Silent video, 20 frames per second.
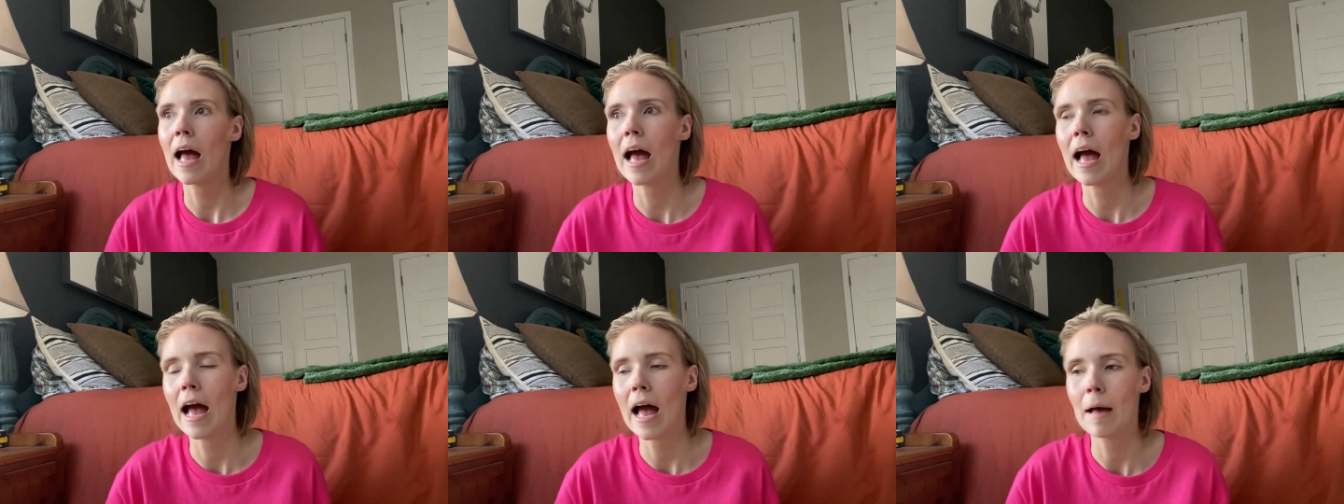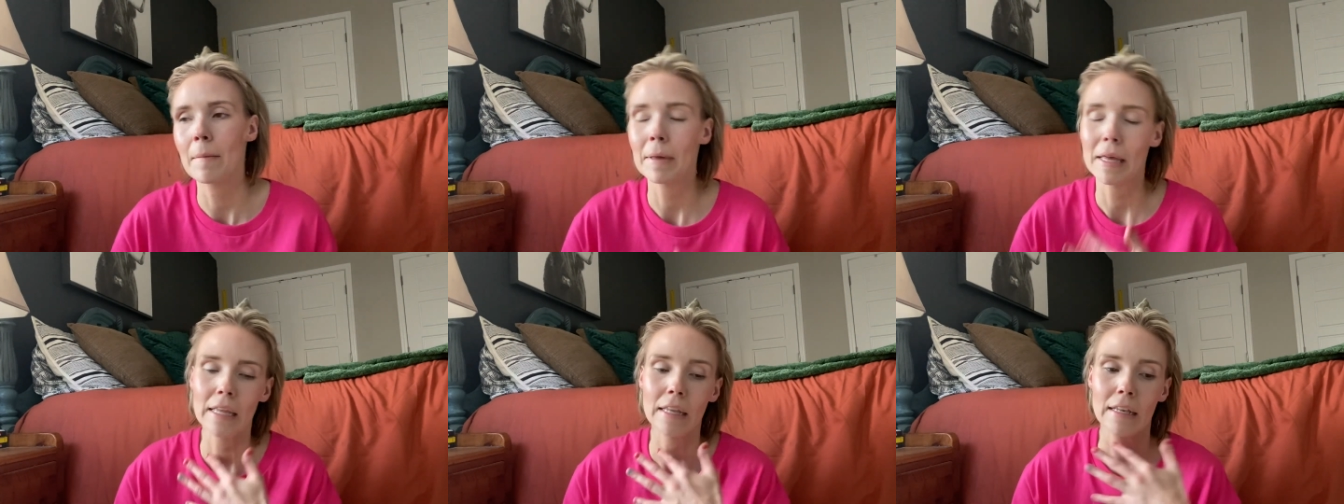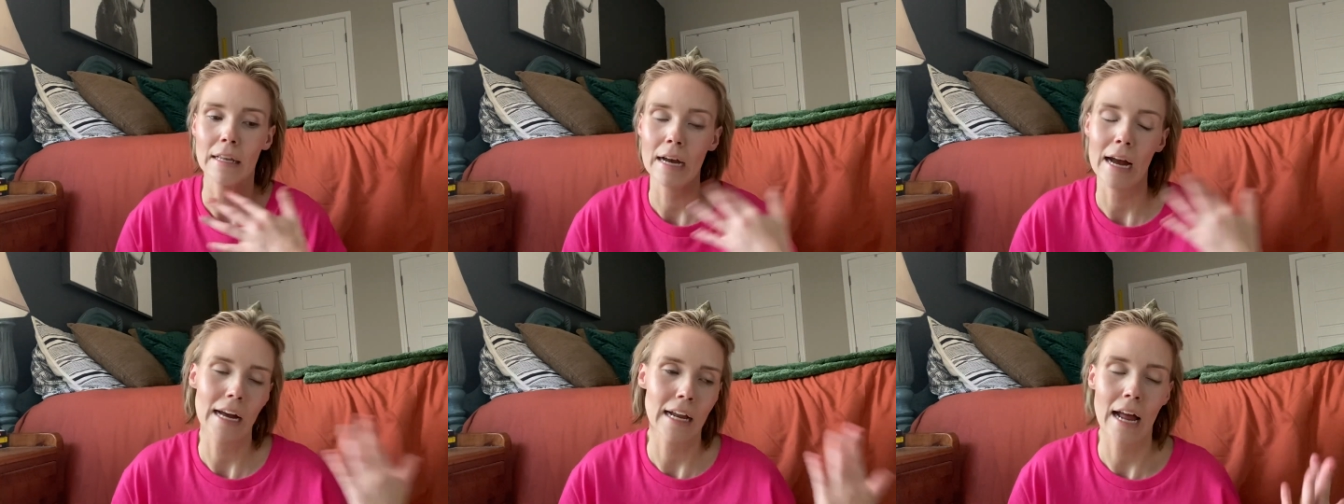I mean,
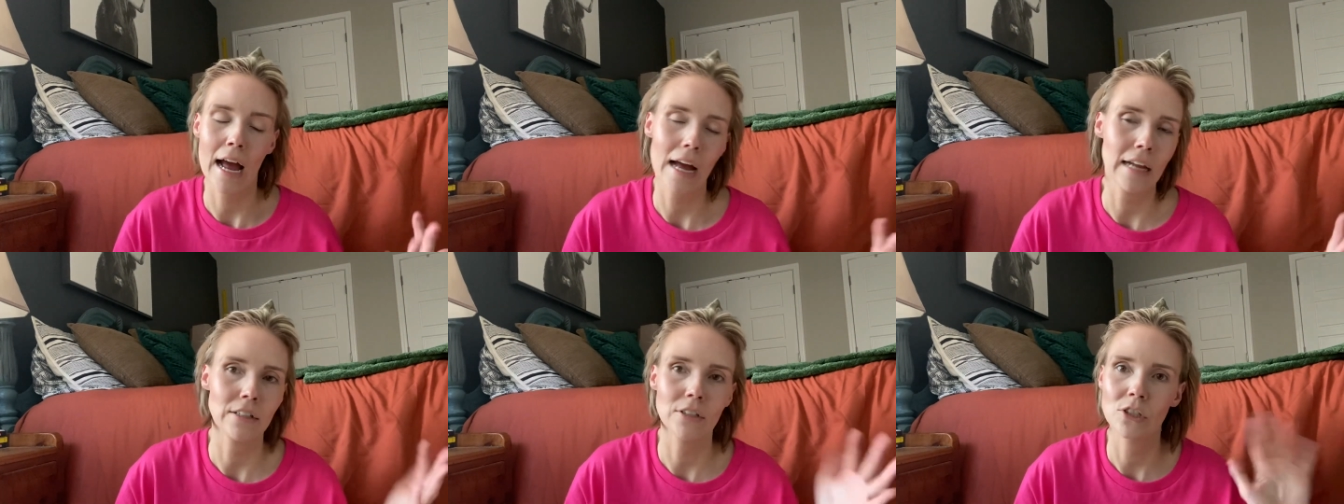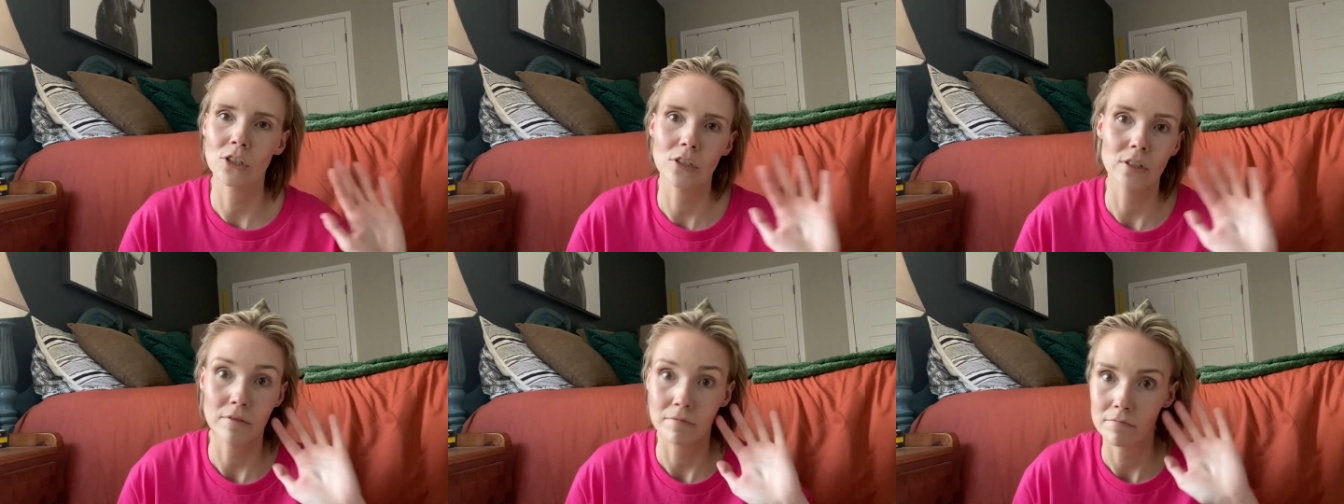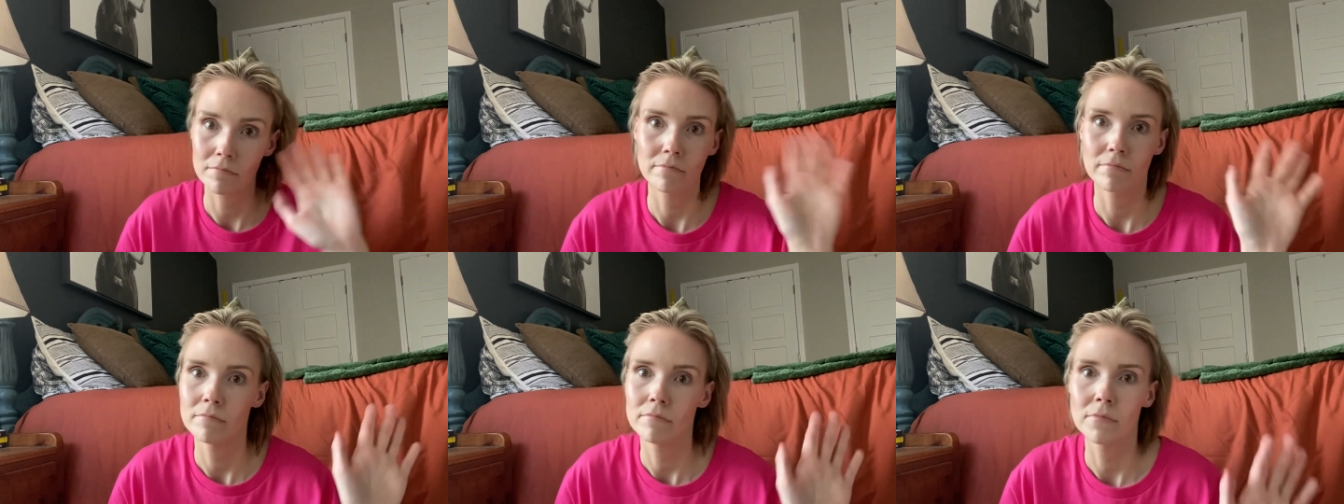I just,
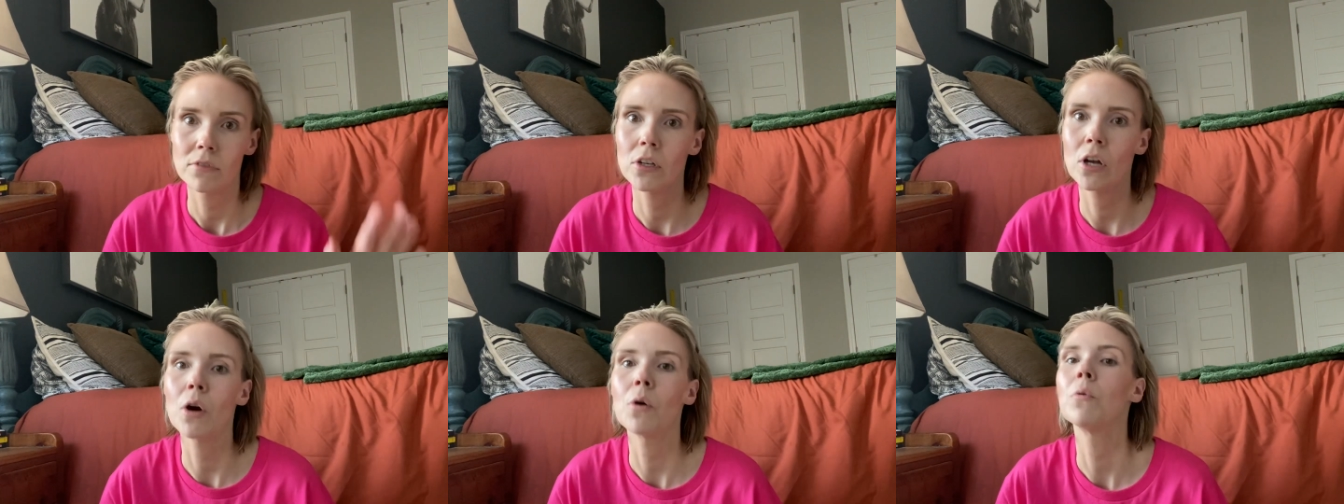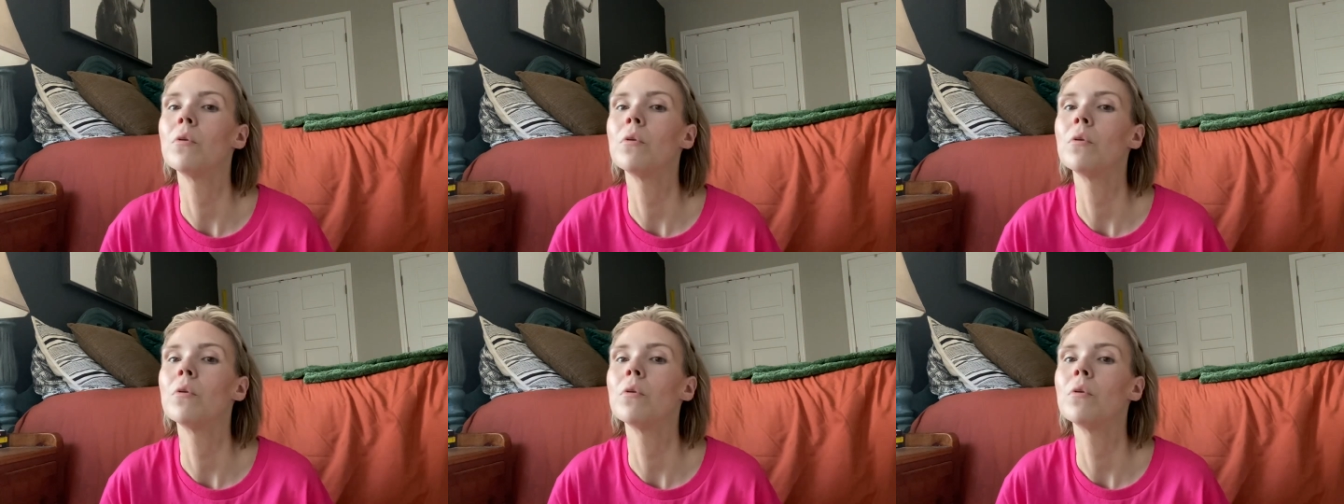no.